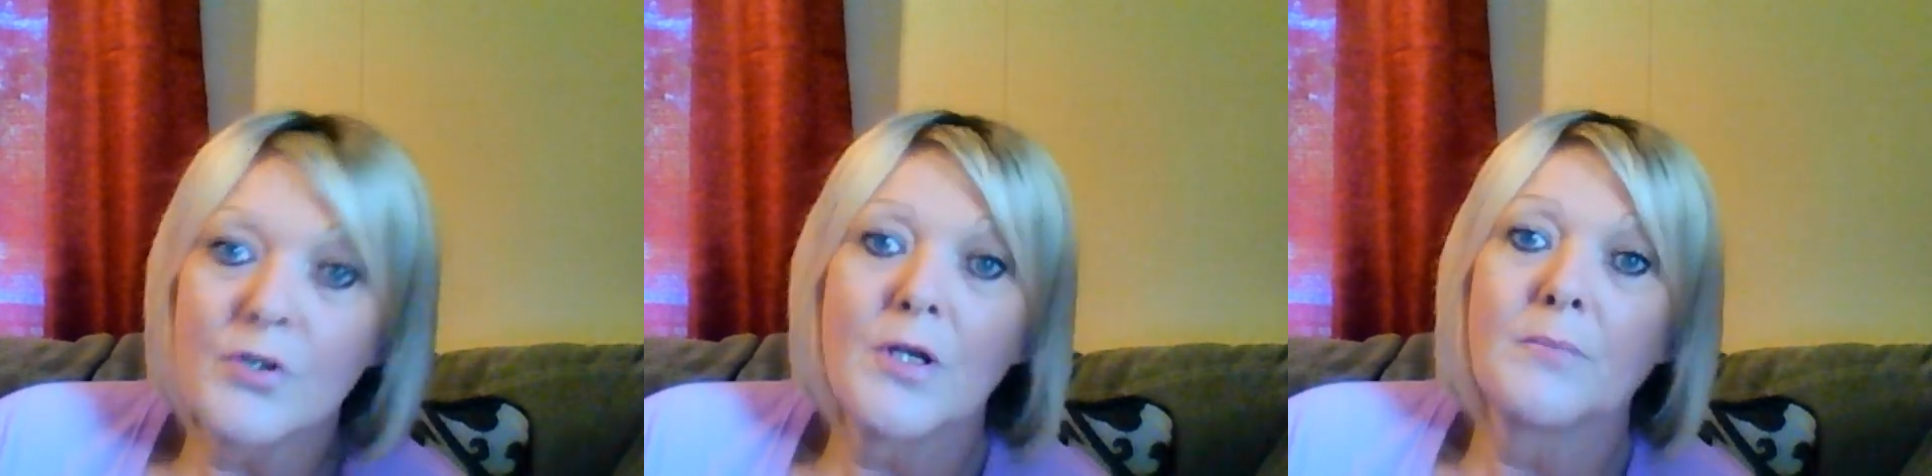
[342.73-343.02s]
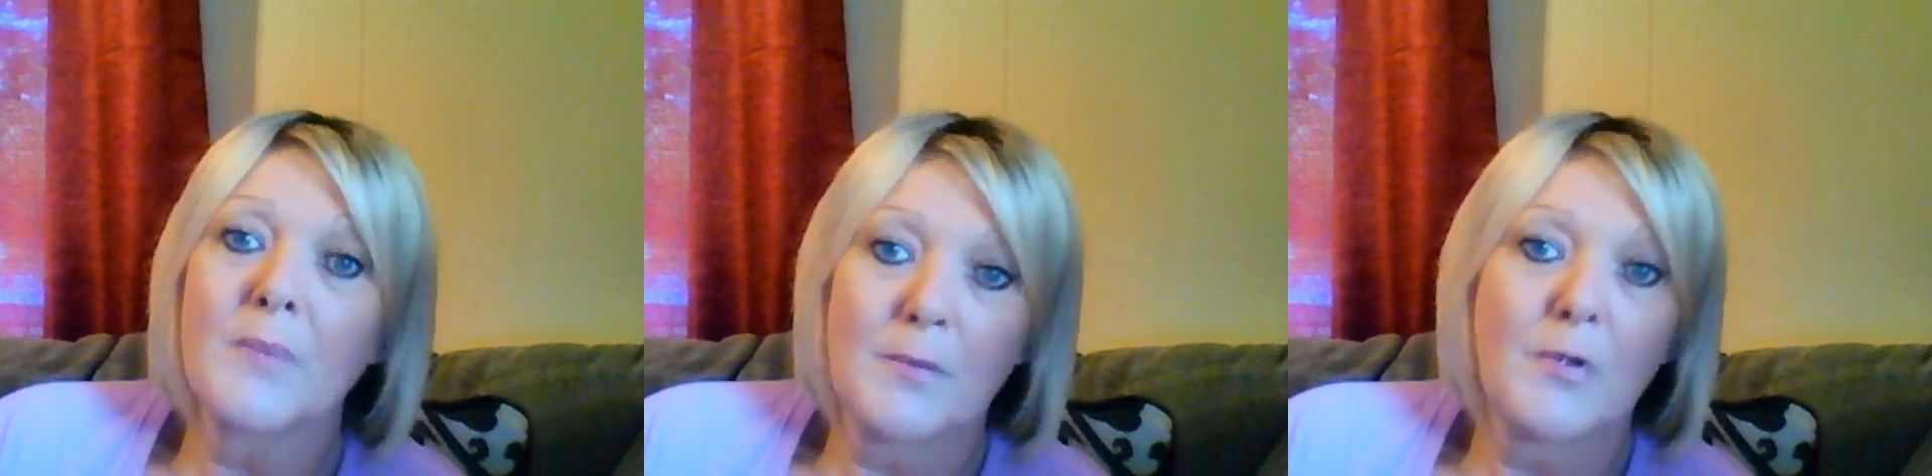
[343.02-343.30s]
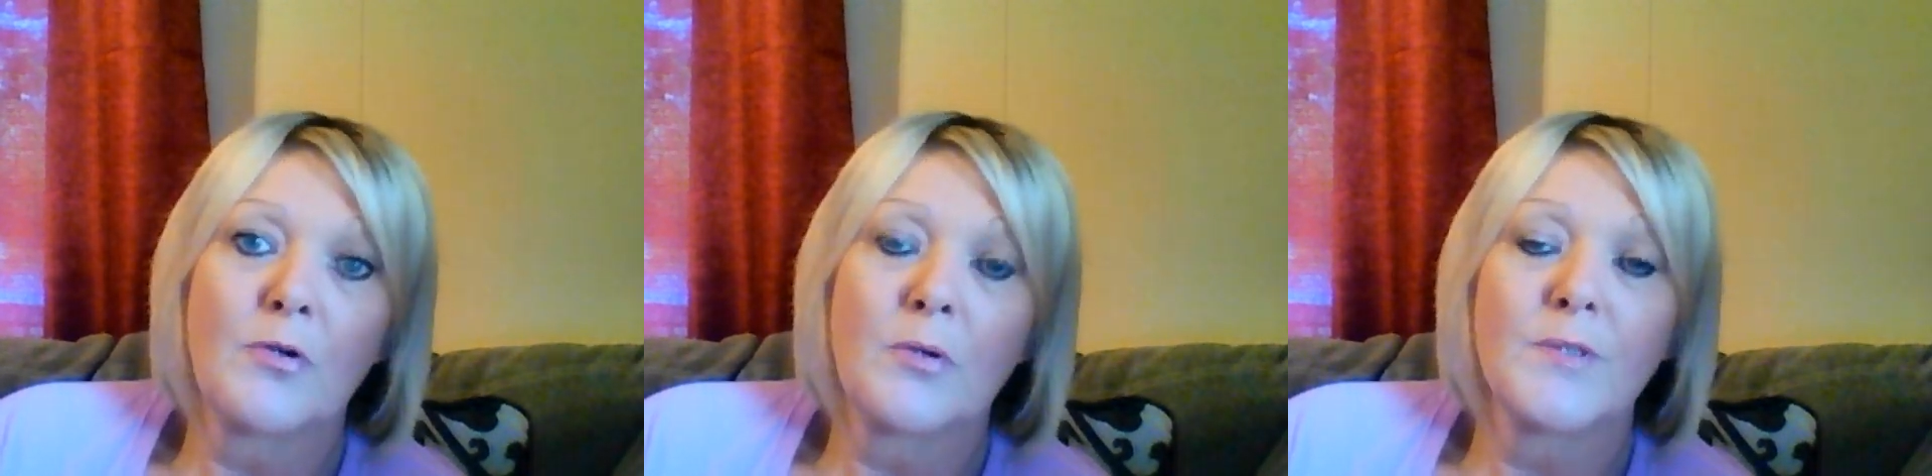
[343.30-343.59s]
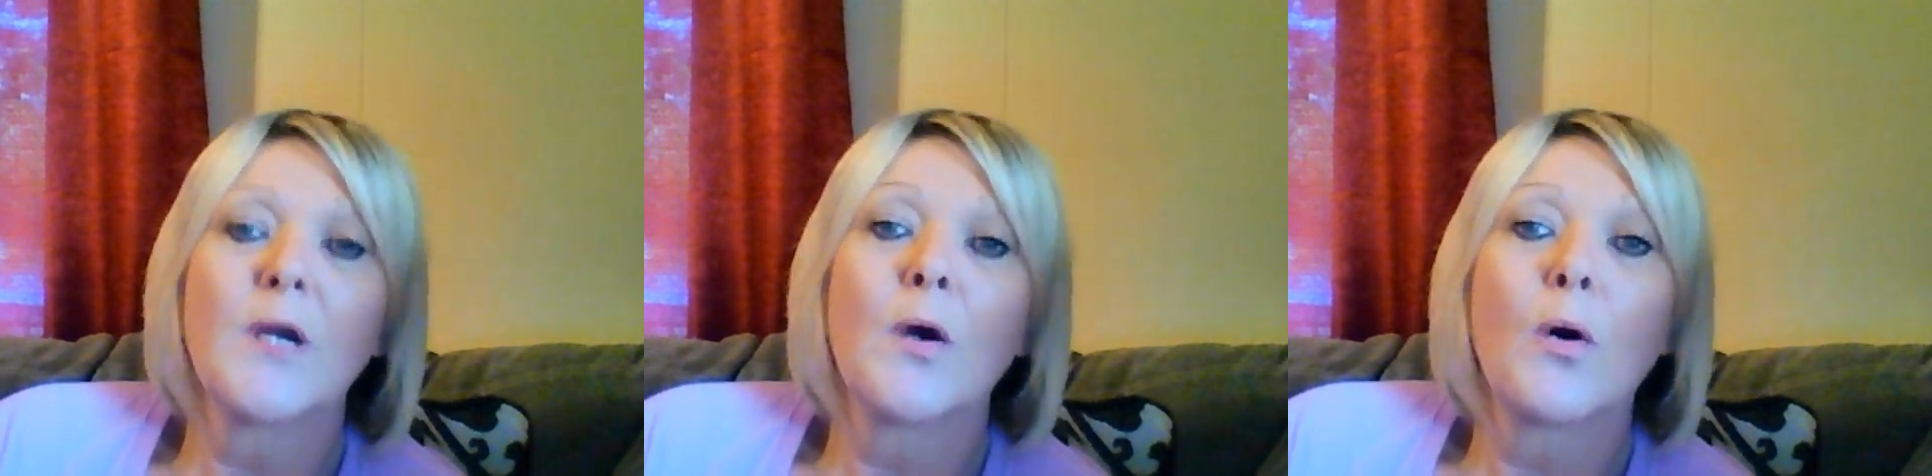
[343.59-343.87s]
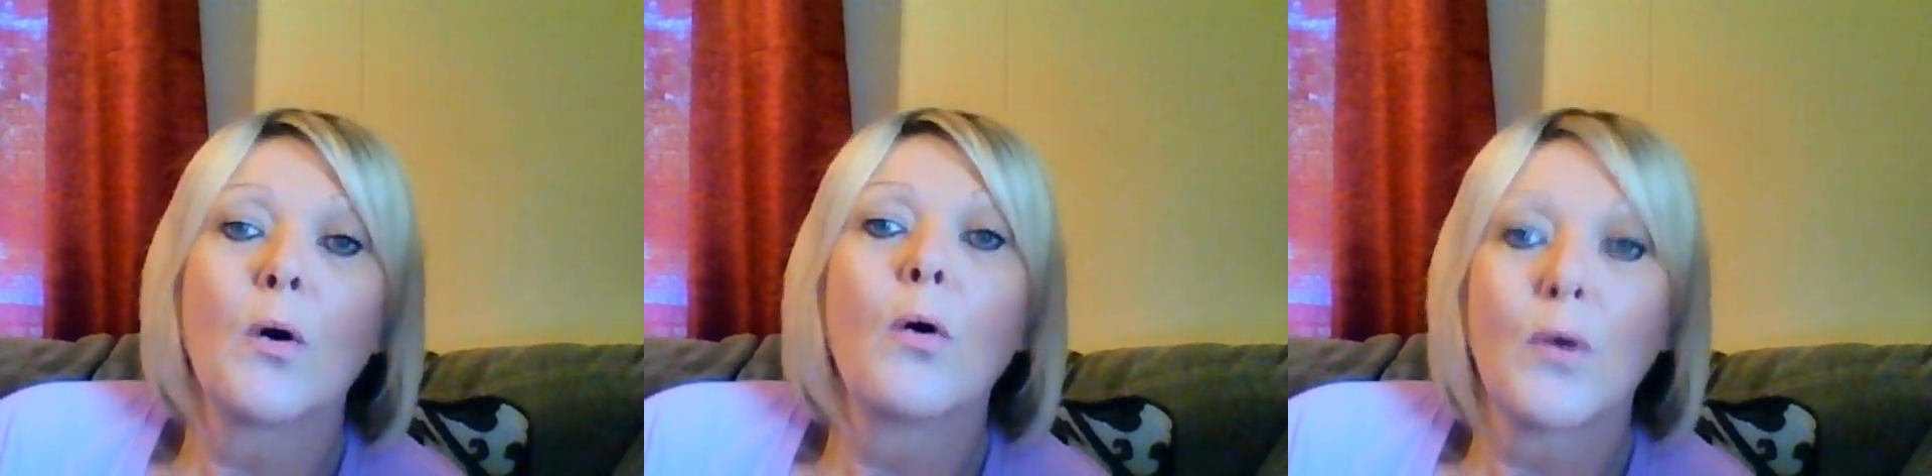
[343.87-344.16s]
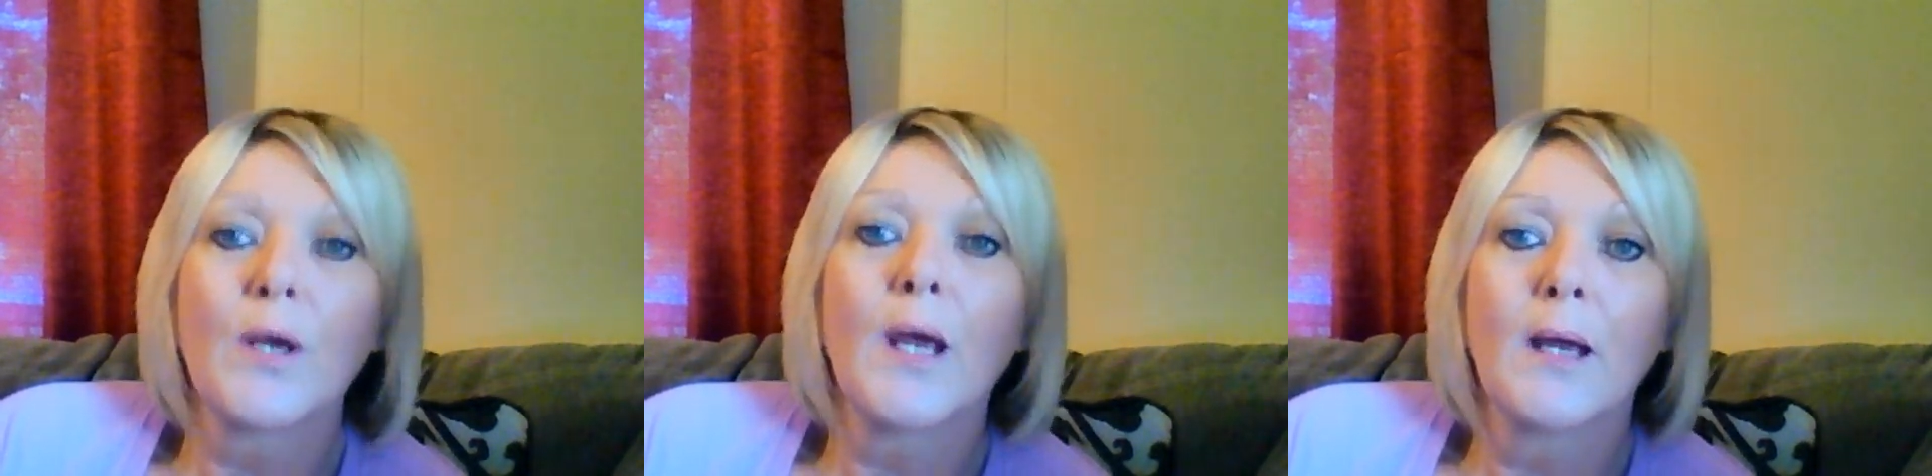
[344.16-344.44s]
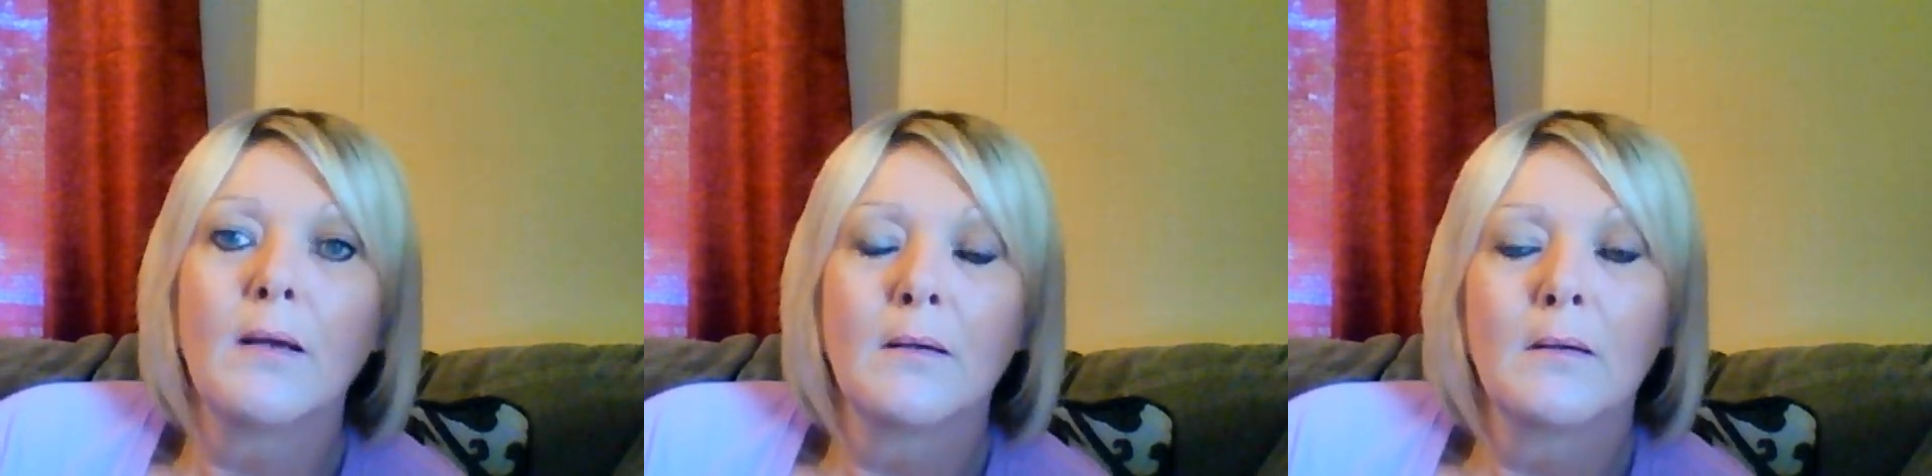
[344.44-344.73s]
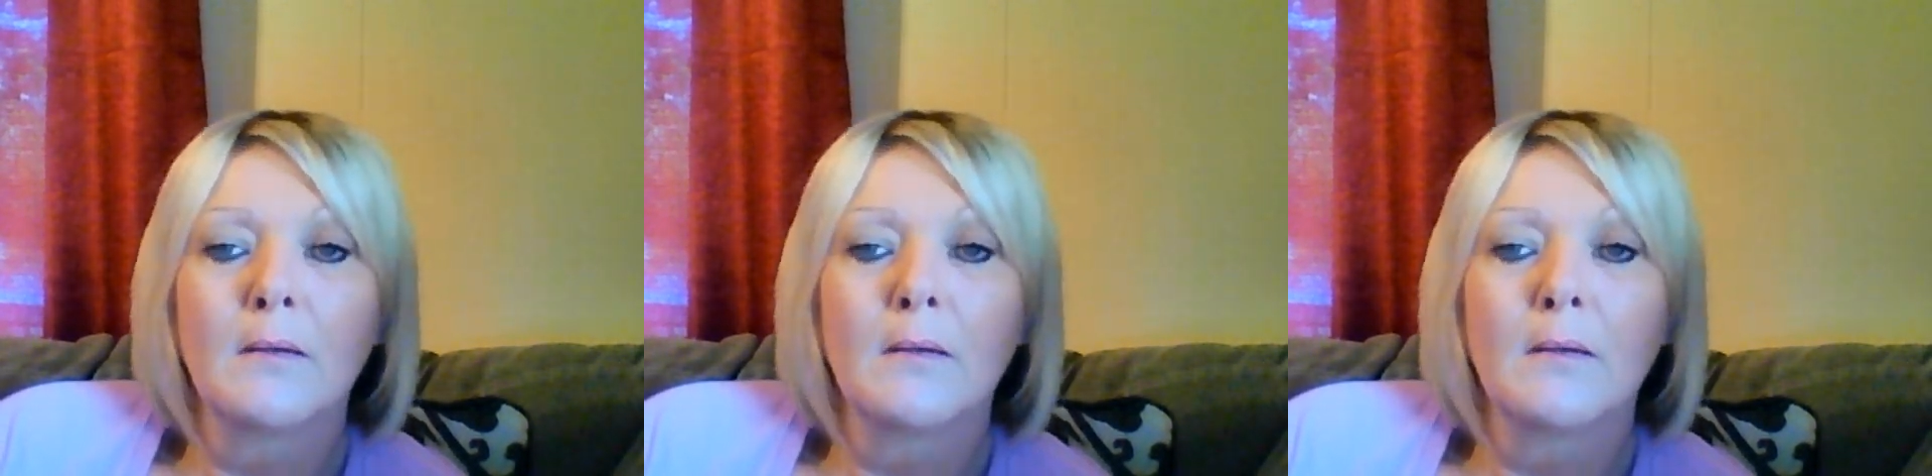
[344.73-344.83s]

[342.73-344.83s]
And my mother-in-law would say, okay.